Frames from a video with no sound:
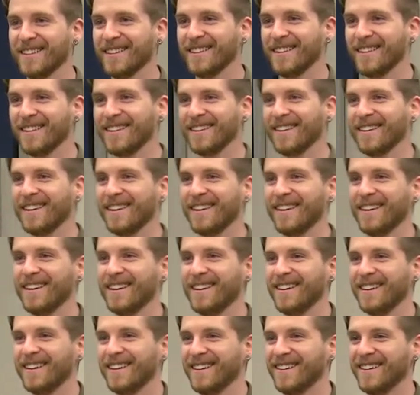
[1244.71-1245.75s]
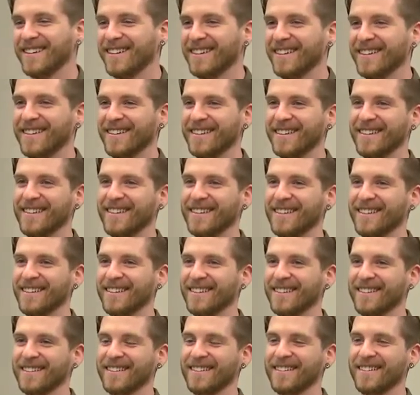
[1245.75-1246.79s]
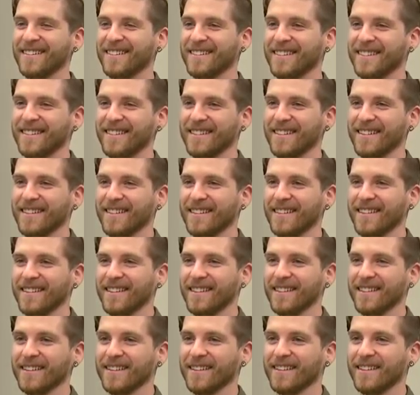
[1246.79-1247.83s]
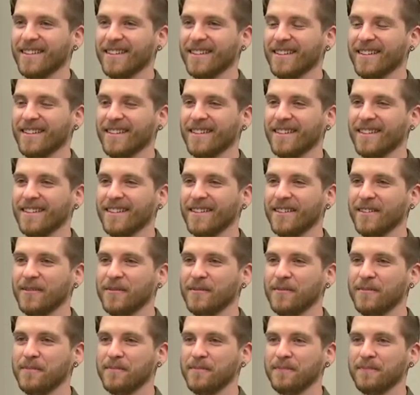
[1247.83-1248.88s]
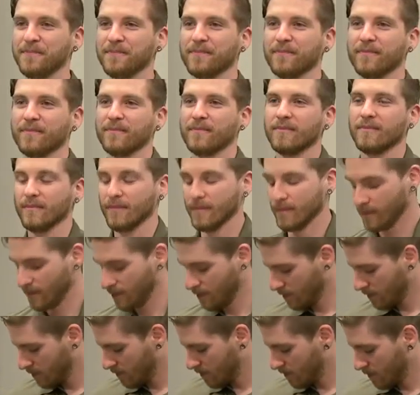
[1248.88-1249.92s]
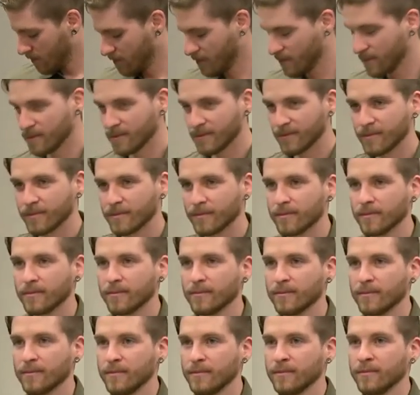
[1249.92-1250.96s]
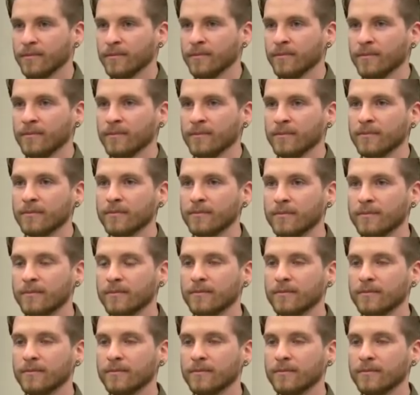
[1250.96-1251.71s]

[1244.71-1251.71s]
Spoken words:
Nobody speaks.